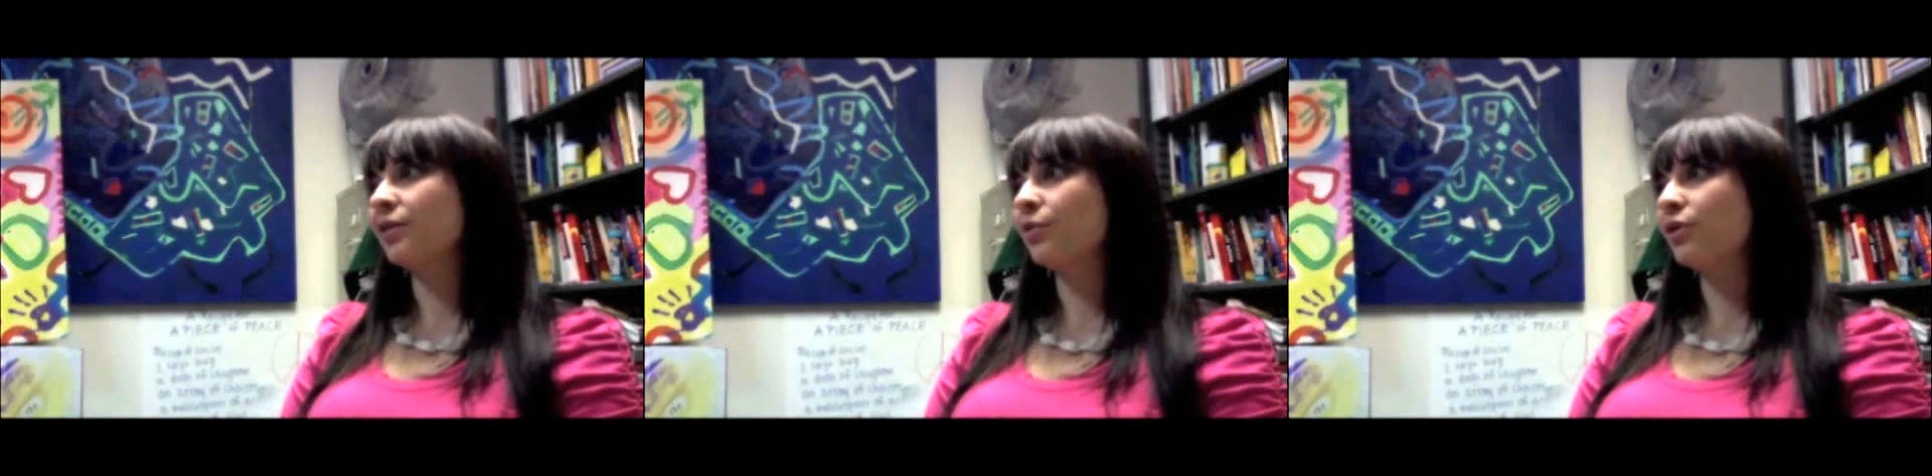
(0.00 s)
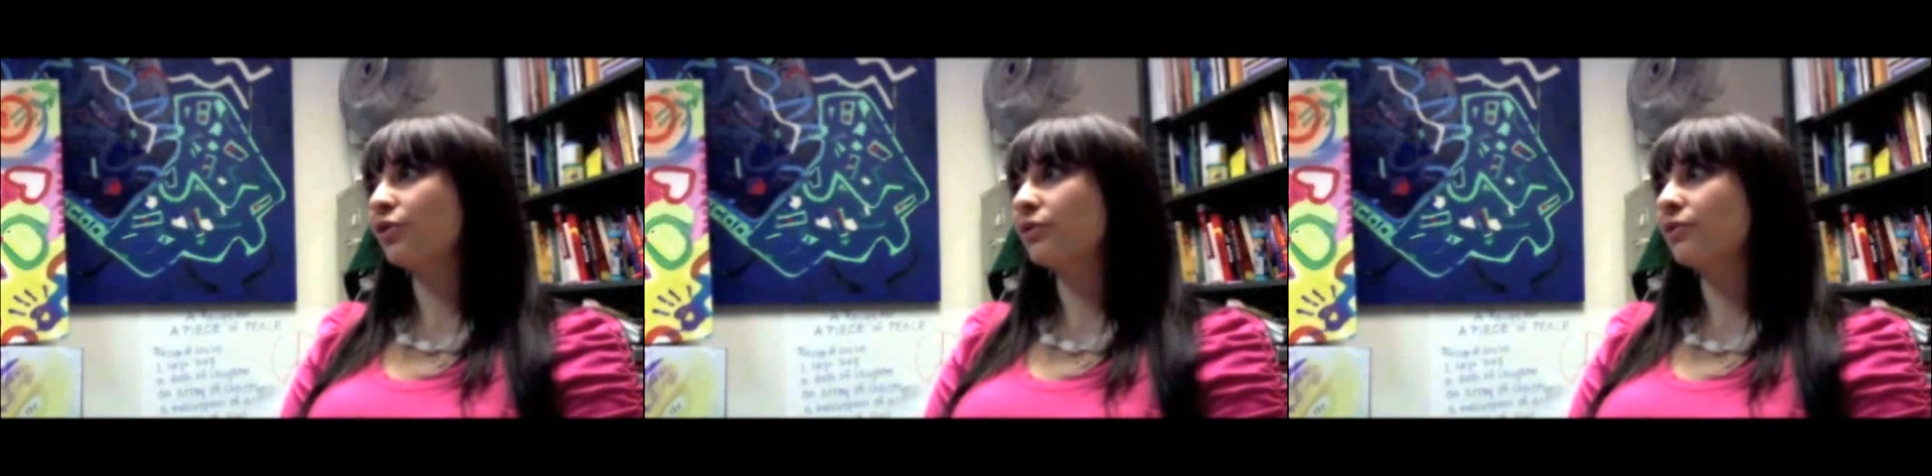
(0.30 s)

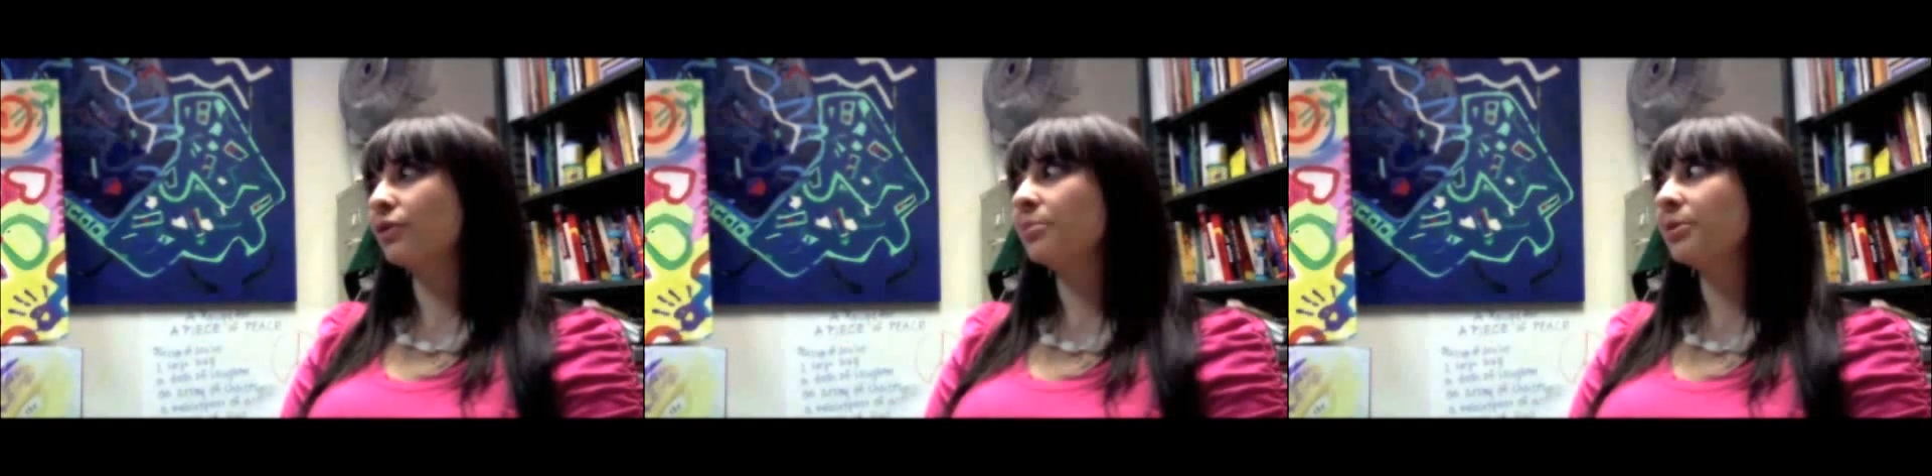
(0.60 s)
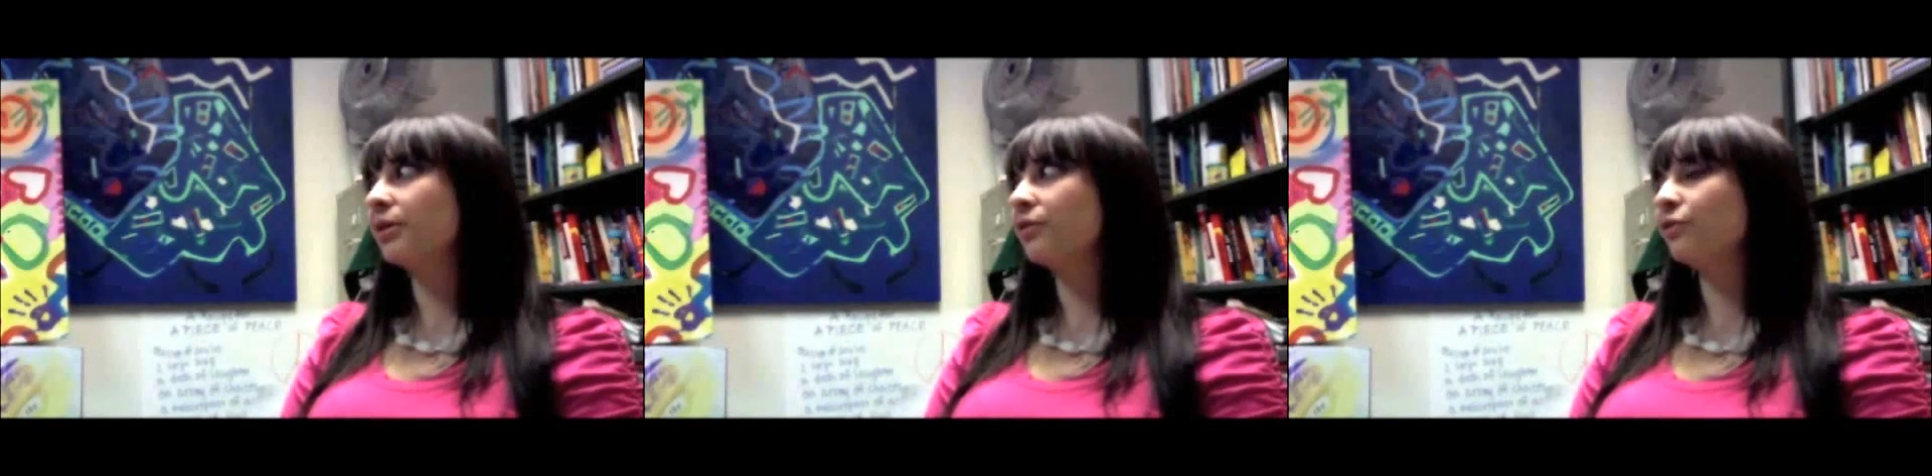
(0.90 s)
whether even it
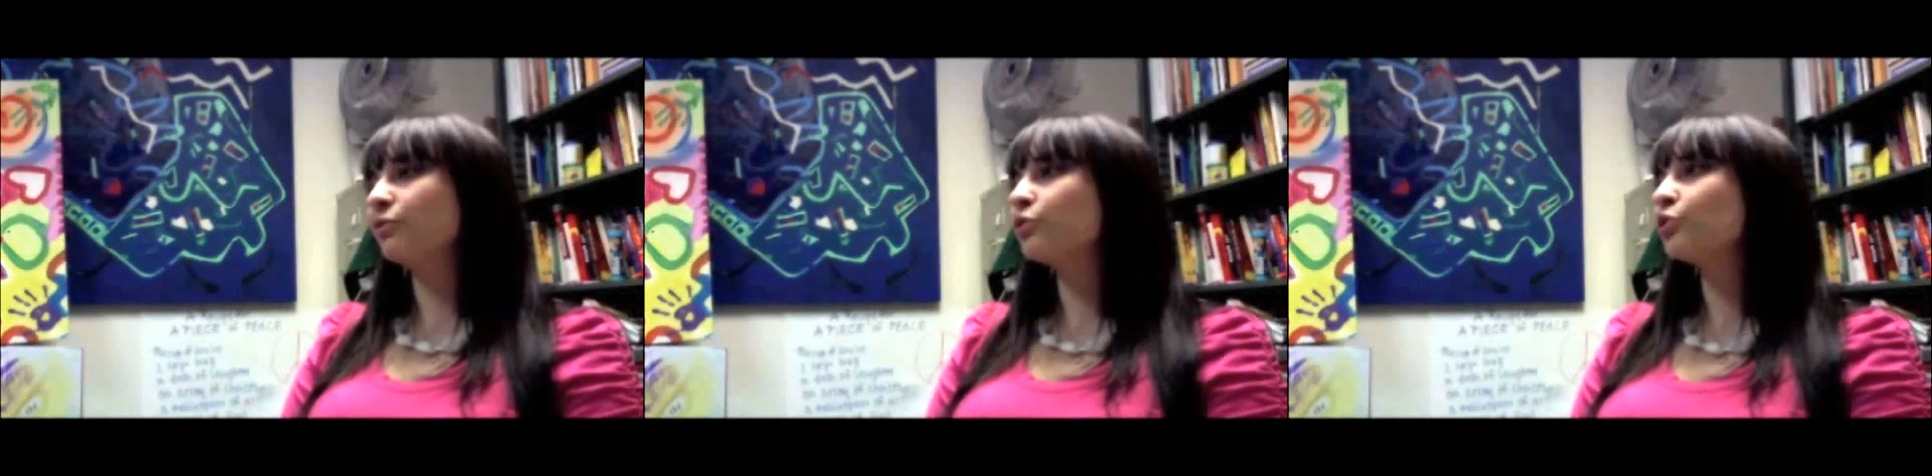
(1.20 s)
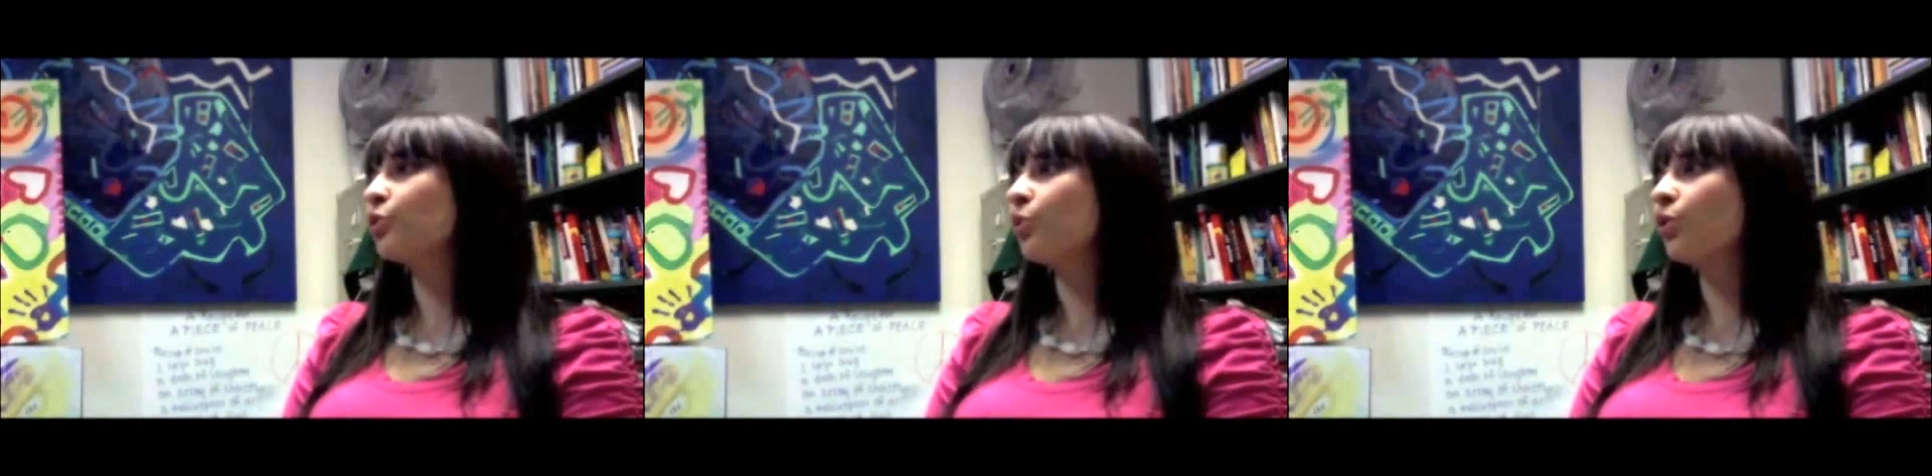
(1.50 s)
be
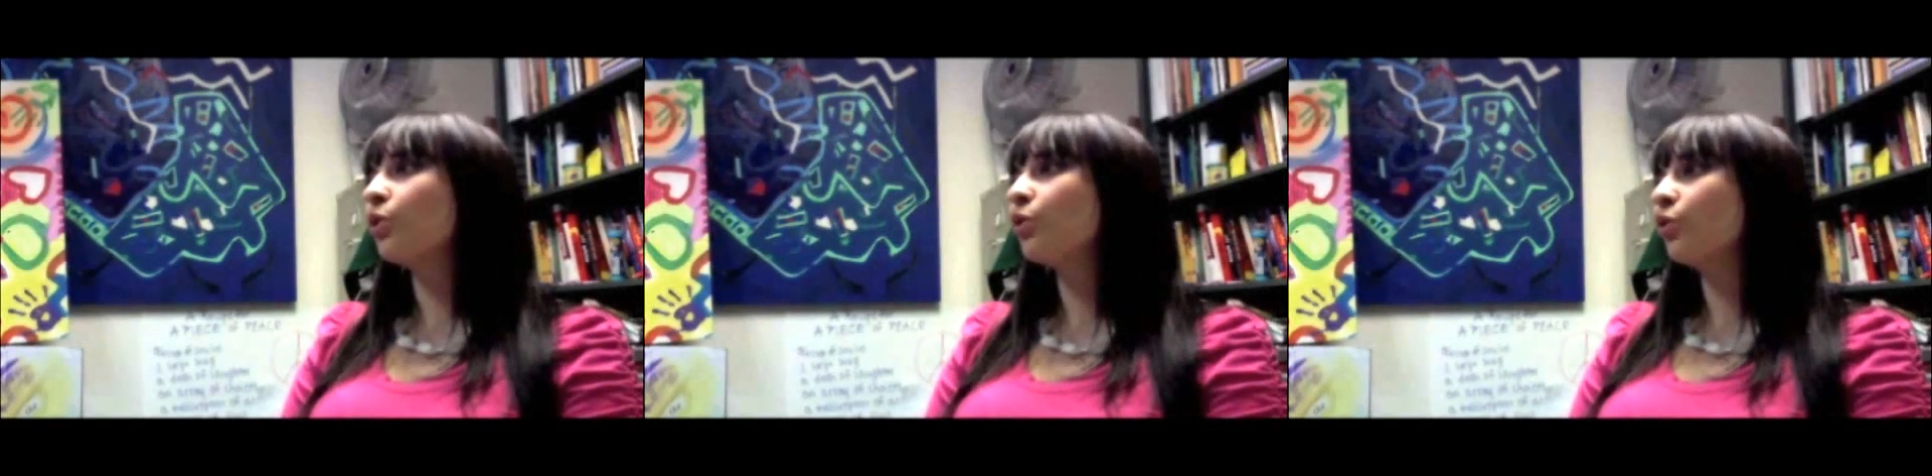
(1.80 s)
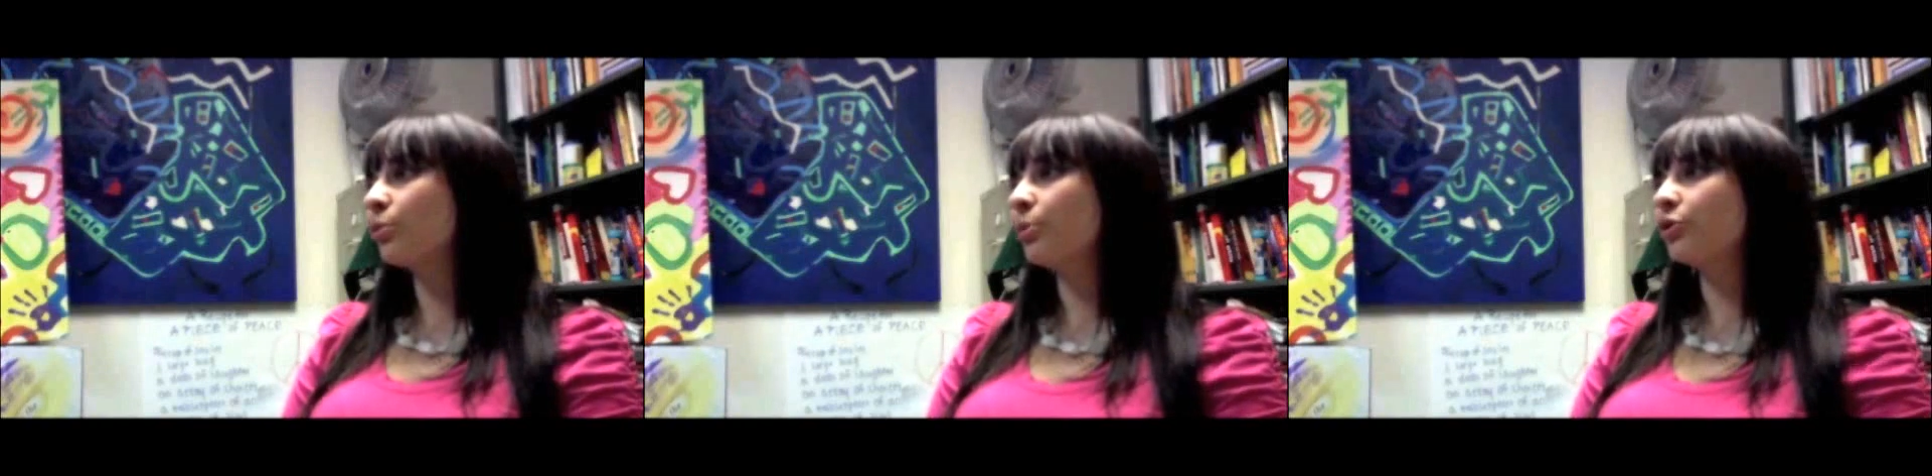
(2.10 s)
school
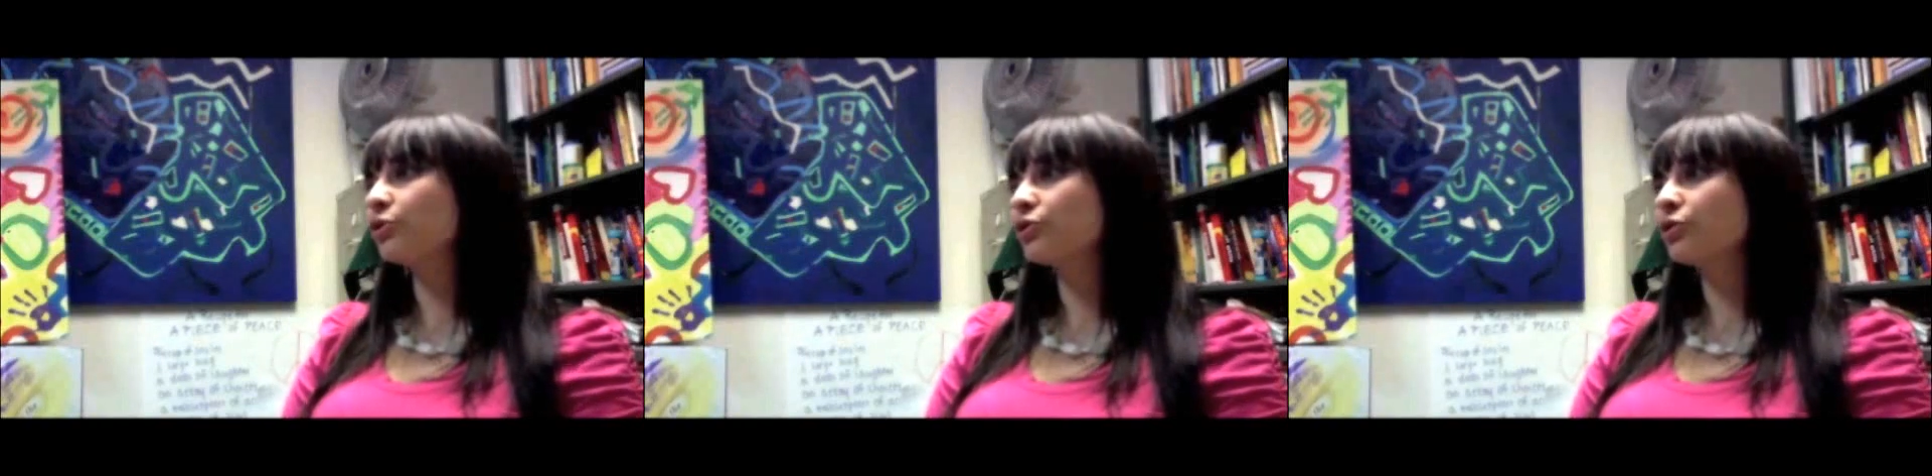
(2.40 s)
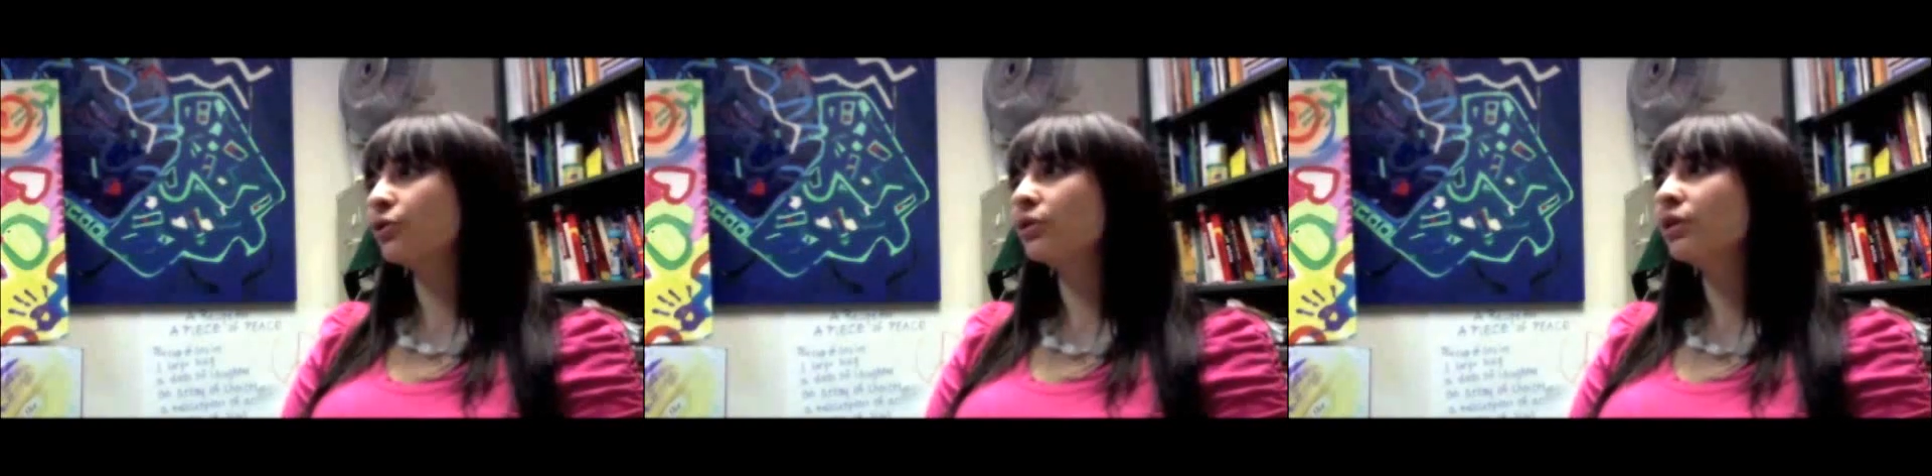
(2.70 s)
or
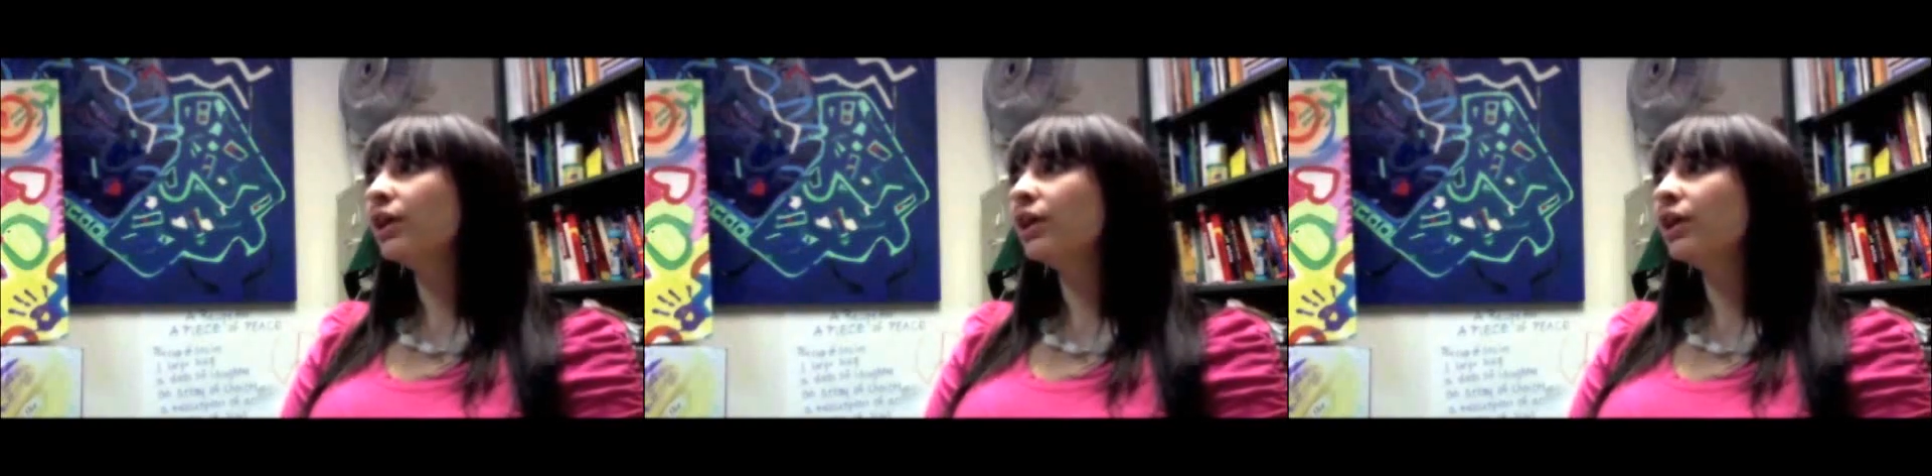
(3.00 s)
personal.